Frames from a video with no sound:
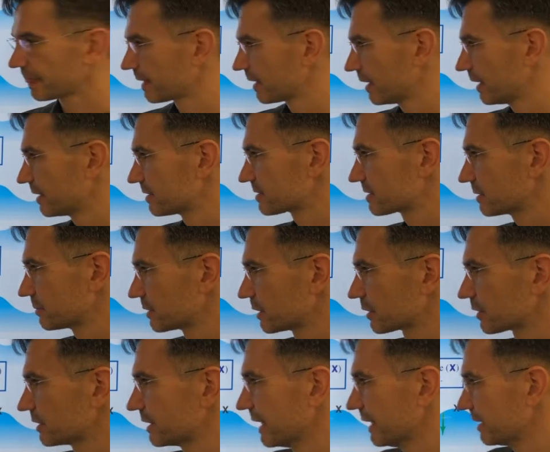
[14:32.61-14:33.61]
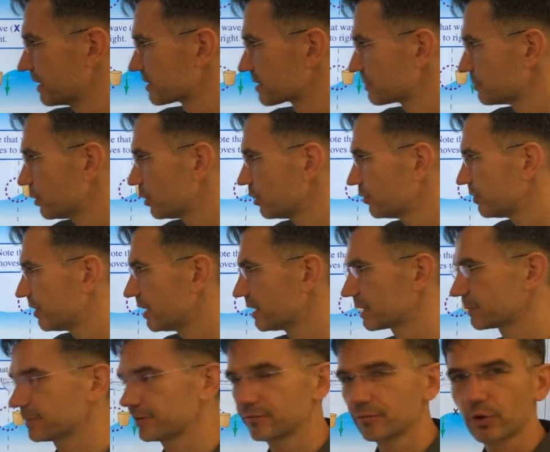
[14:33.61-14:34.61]
And similarly, in a small
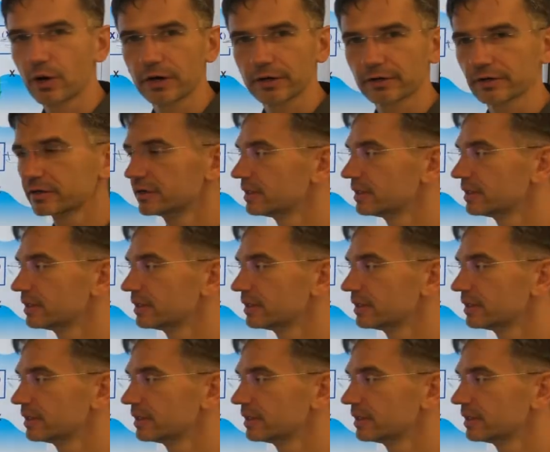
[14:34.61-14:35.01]
volume of water